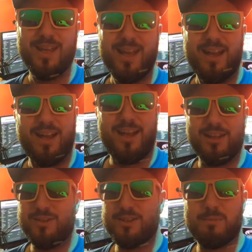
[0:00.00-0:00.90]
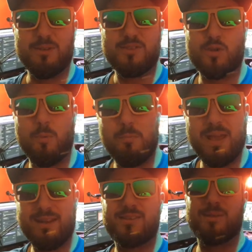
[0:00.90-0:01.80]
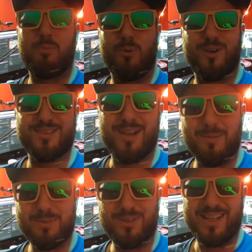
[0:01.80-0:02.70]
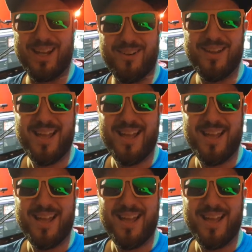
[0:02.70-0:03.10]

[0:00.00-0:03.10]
Uh, you guys have been tremendous support up till now,